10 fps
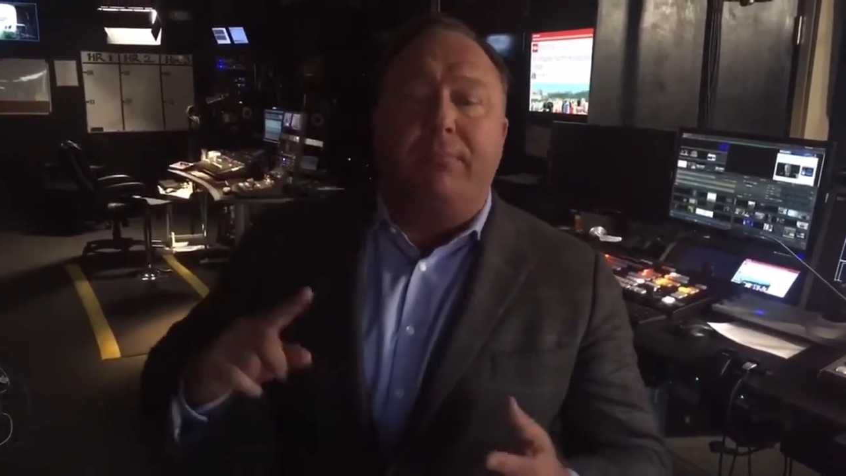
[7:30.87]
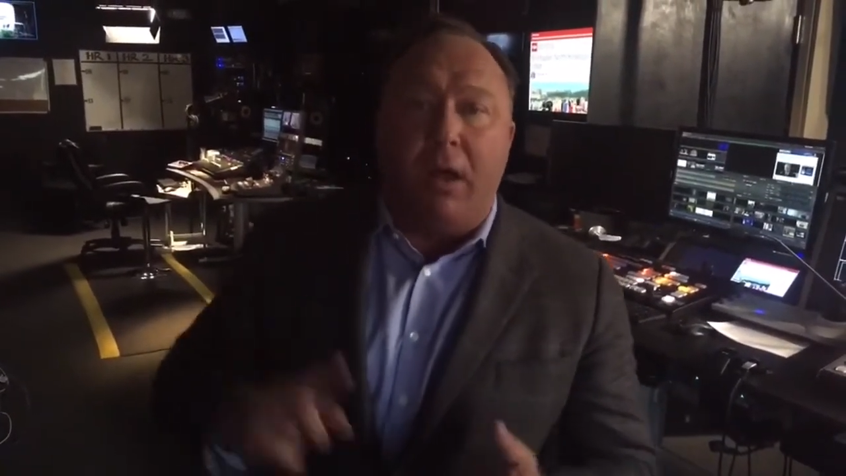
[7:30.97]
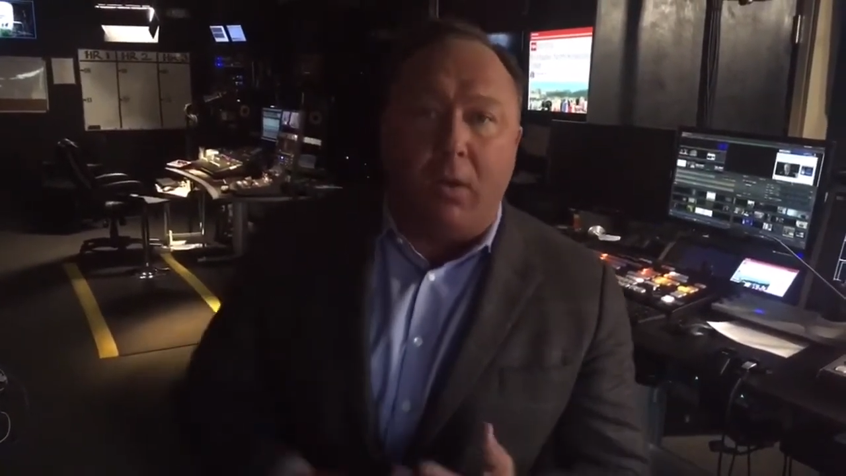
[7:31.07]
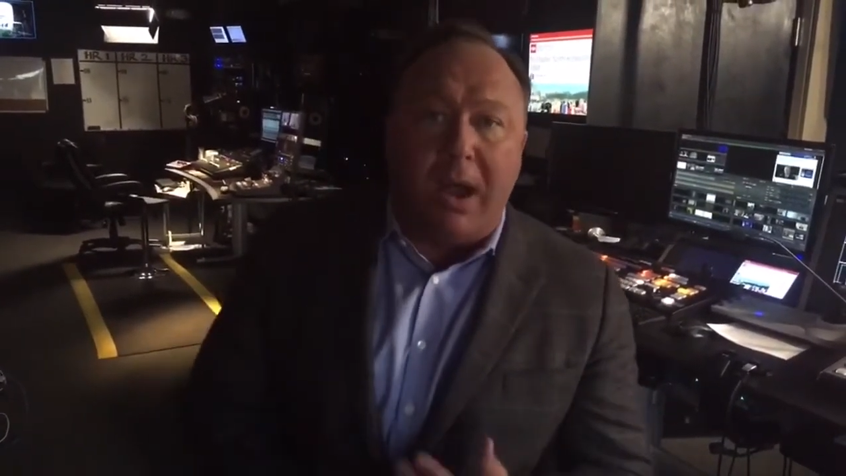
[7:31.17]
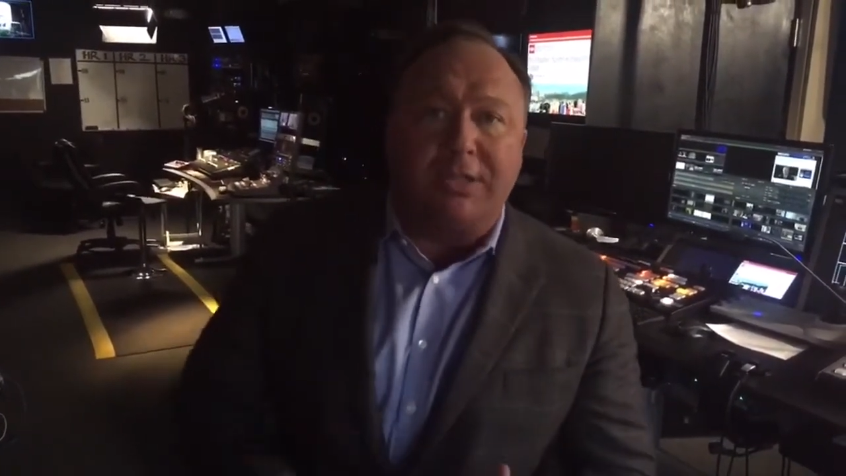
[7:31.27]

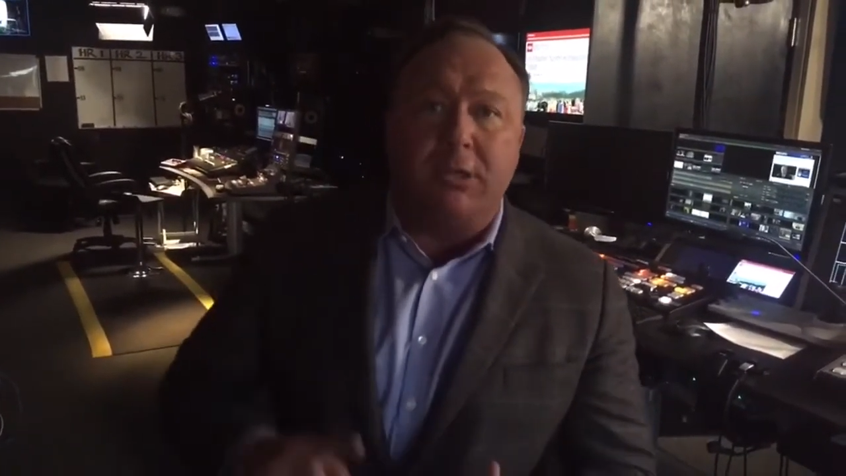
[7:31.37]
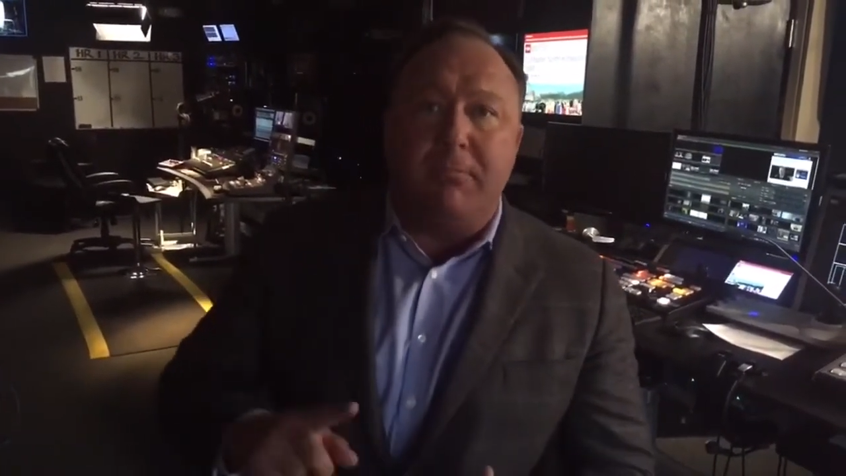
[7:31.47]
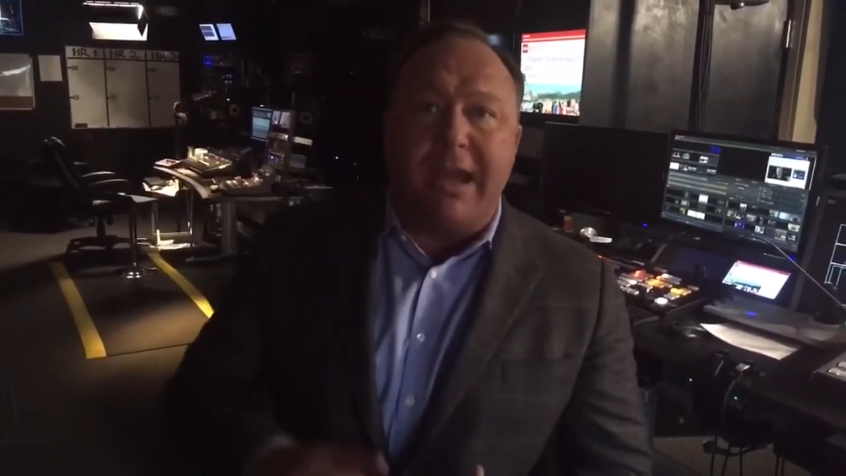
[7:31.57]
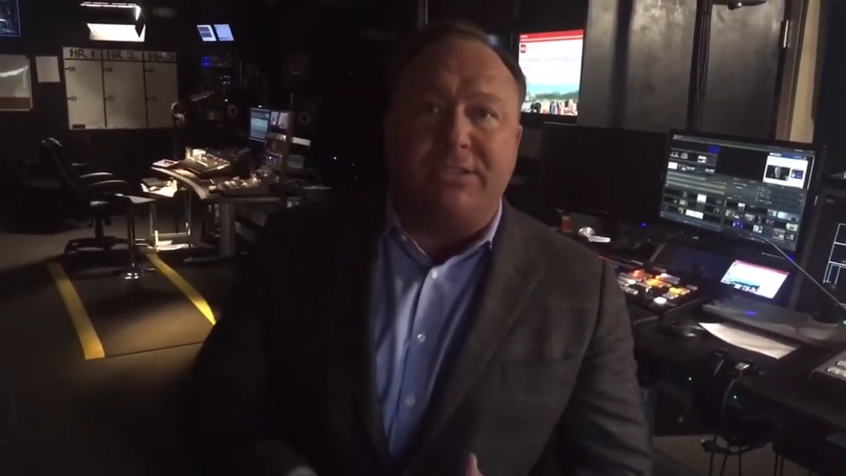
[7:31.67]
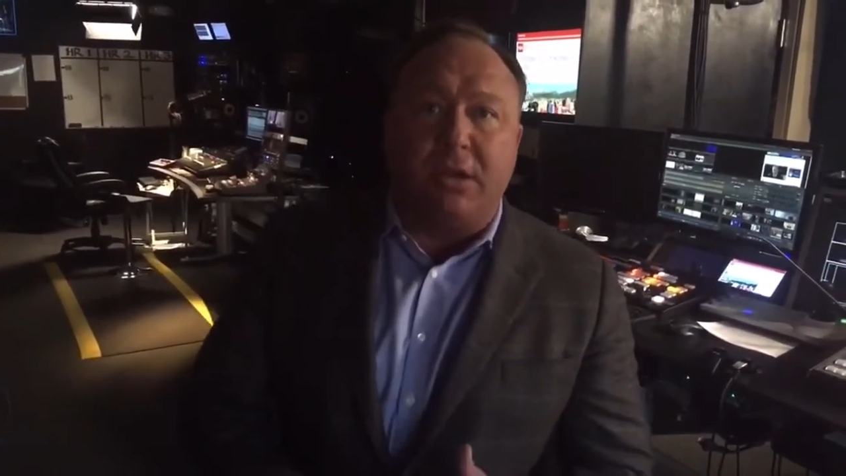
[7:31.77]
Paul Watson,
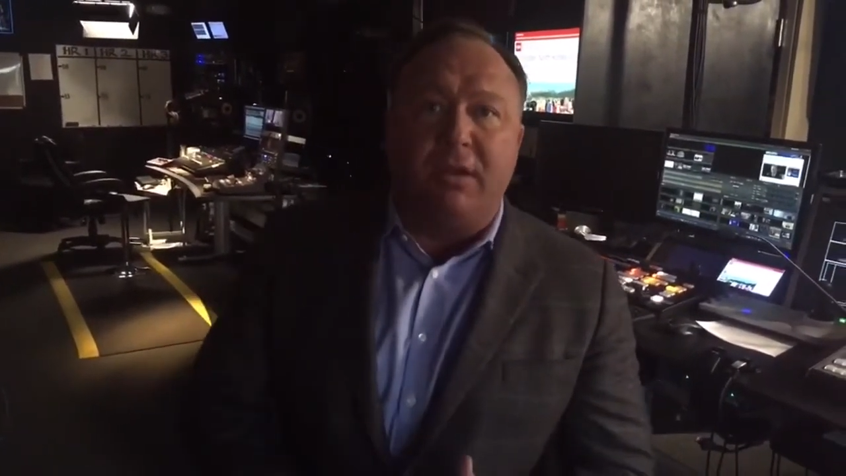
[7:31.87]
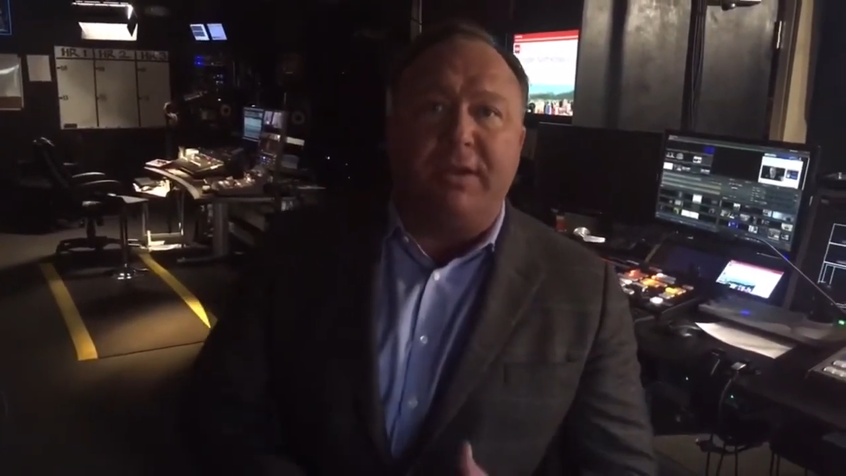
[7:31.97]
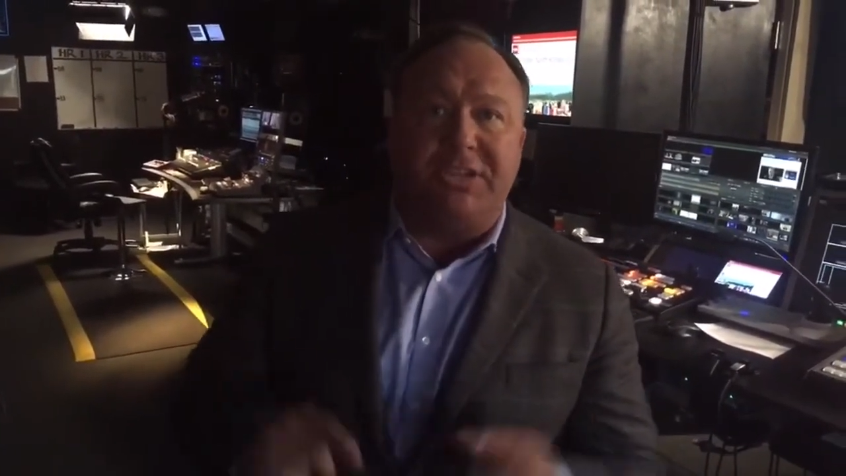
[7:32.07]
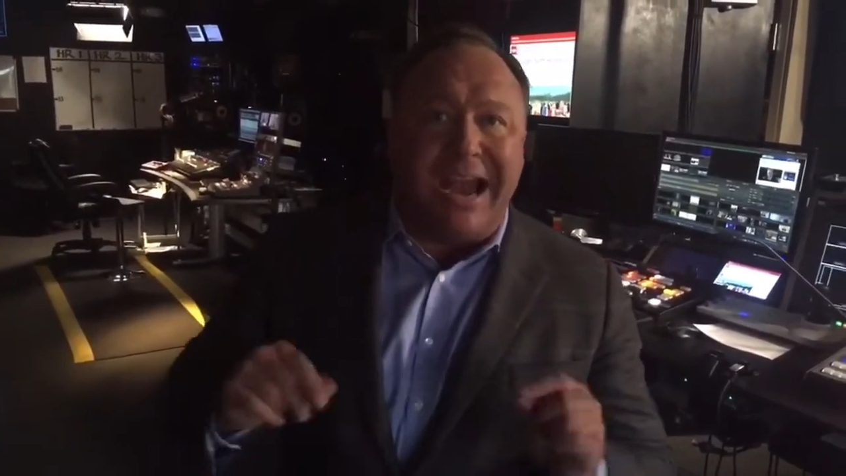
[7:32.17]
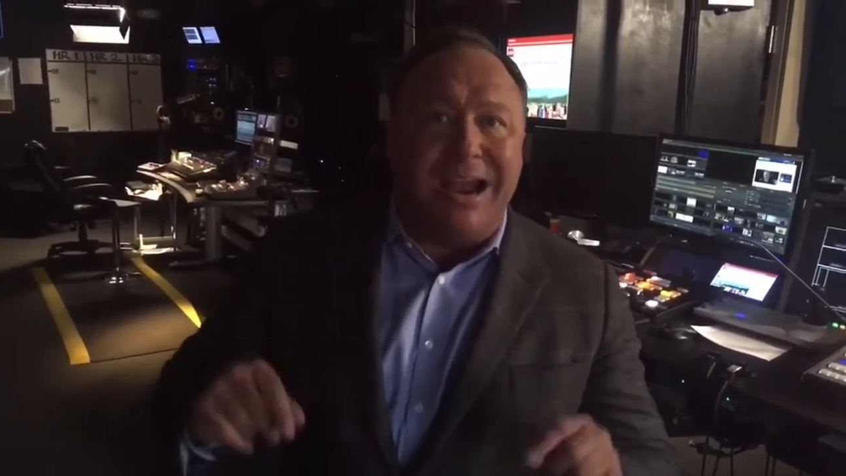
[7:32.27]
Mike Cernovich,